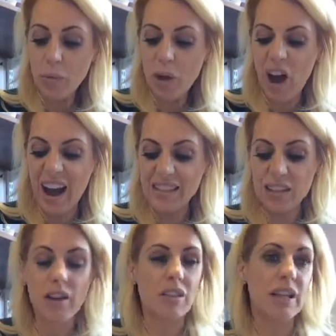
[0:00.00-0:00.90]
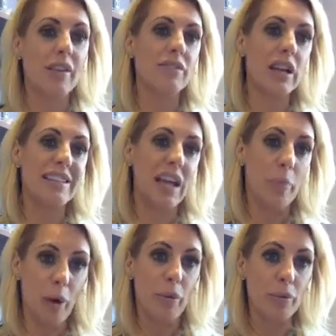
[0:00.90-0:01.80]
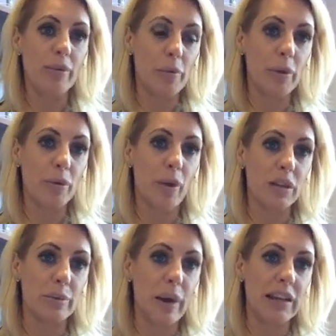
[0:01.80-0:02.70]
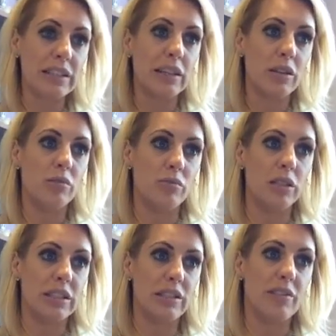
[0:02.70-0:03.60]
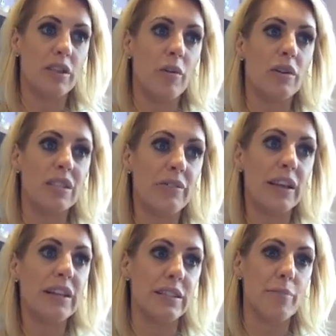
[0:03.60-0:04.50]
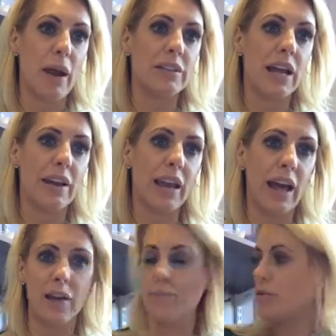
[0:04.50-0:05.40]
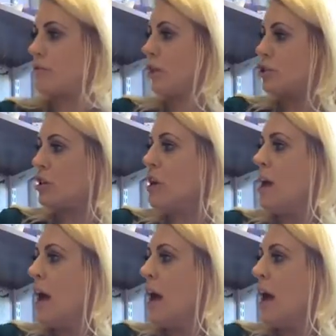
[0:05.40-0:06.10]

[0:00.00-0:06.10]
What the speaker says: we are asking ourselves, is it appropriate for people who are depressed, who are severely depressed and lack motivation?